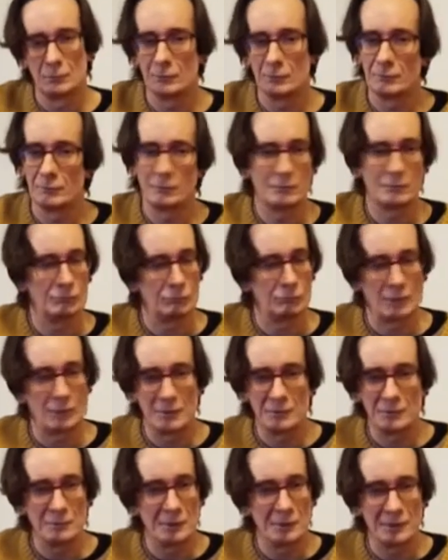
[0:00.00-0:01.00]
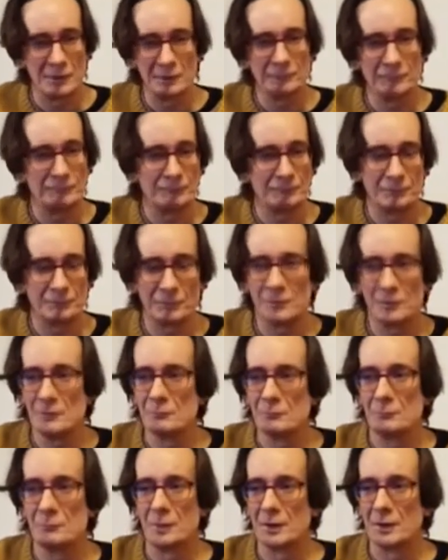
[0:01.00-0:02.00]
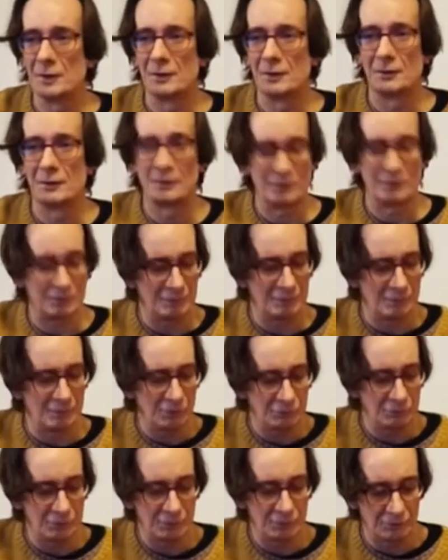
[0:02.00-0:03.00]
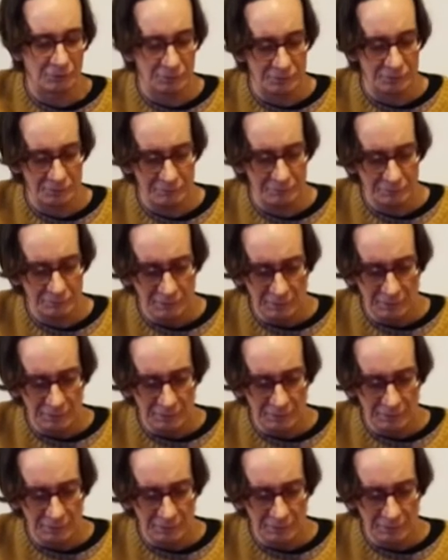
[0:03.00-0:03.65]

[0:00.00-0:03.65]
just randomly picking a note to go to.